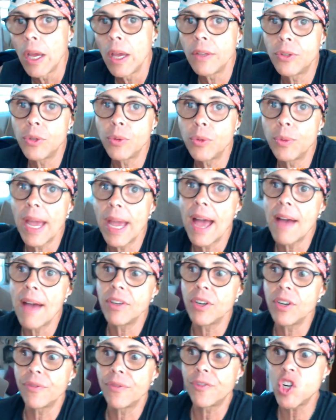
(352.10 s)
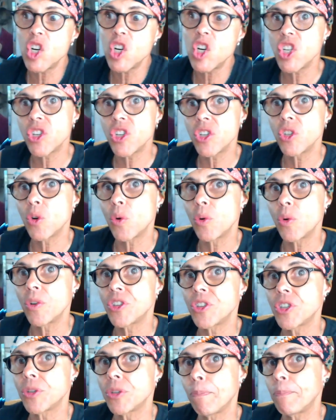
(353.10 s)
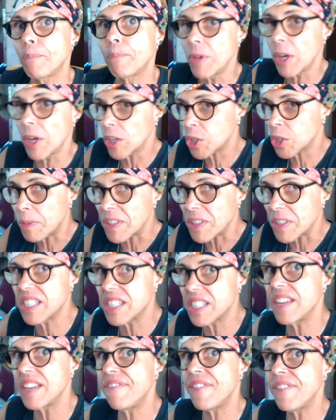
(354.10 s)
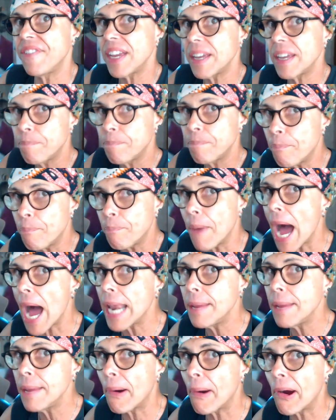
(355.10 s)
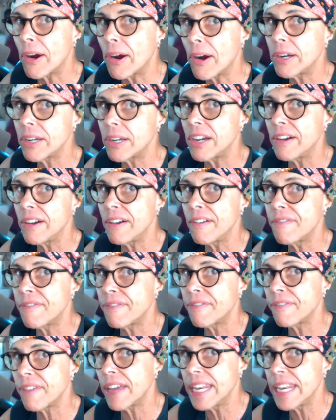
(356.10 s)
do we have an aversion towards a specific body part of an